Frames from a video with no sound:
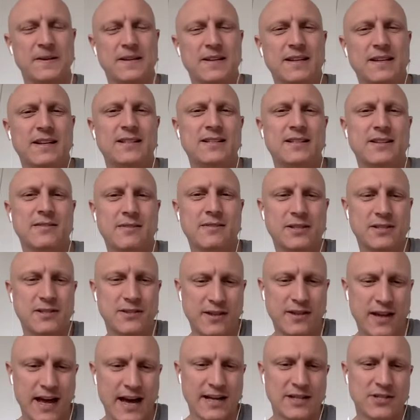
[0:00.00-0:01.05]
And so we took
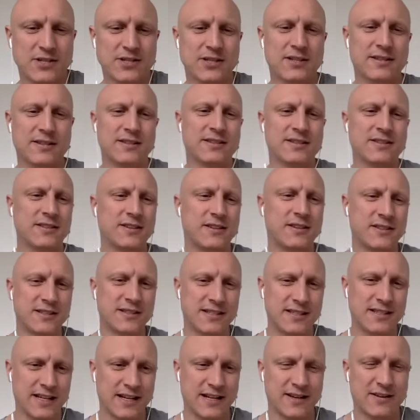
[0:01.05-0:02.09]
action, started
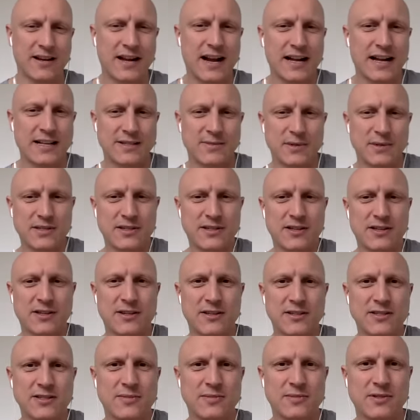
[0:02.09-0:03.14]
selling our classmates
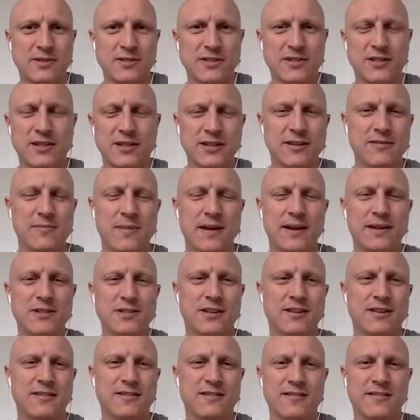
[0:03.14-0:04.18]
cars, which you need to
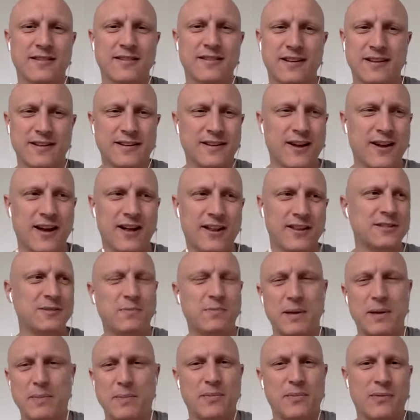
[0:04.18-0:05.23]
imagine, all these
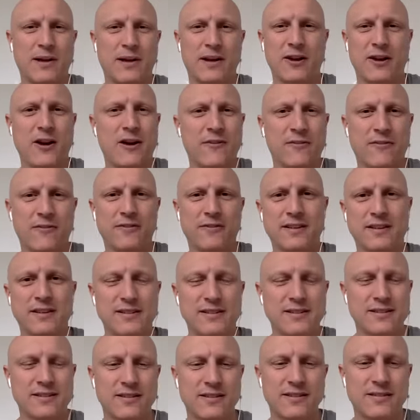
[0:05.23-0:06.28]
people went off
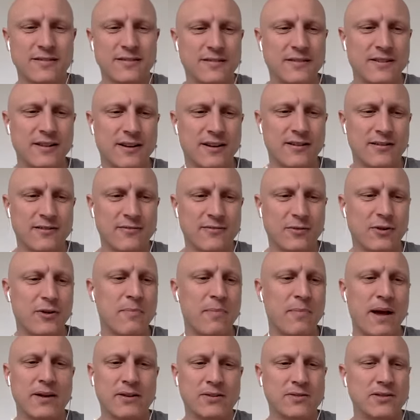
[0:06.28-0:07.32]
and were
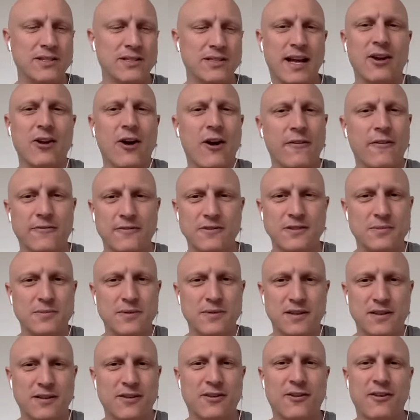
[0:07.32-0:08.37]
about to sign offers
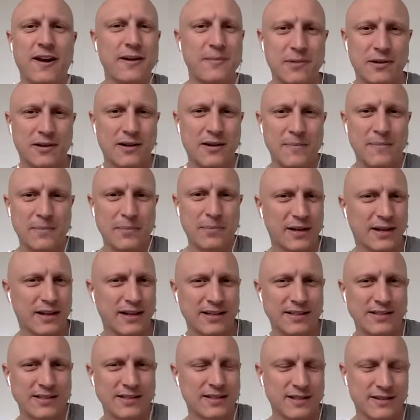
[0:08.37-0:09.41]
with incredible
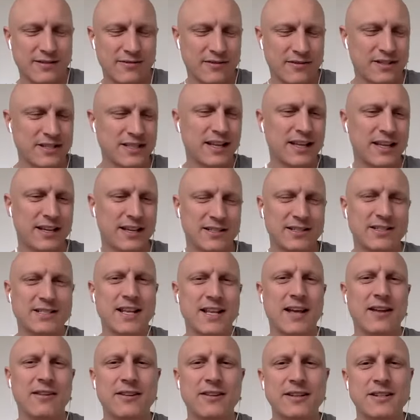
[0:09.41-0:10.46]
companies, like ridiculous
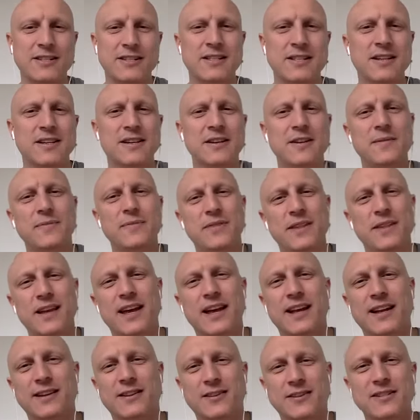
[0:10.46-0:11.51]
salaries.
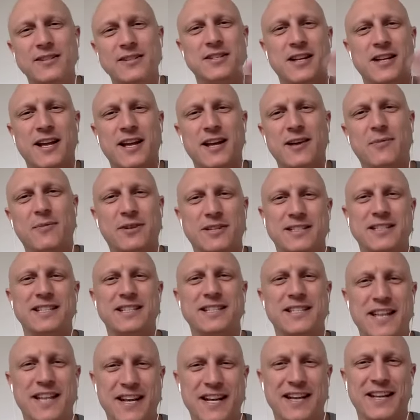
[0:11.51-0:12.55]
And Chris and I were
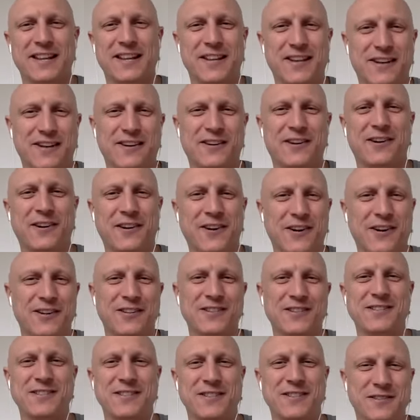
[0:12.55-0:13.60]
detailing their
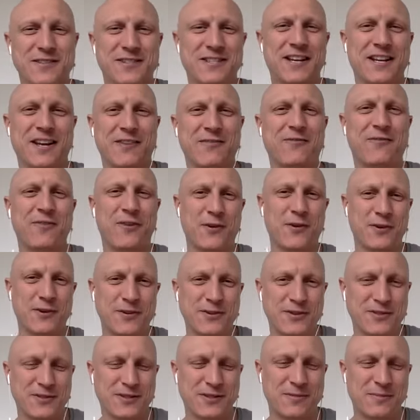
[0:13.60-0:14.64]
cars and taking
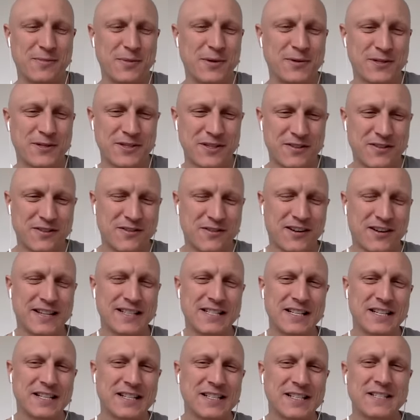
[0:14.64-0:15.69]
photos and posting on
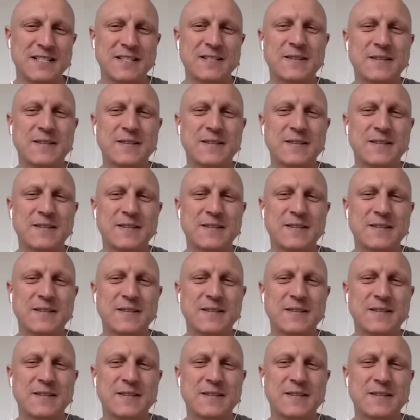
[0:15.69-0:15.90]
Craigslist.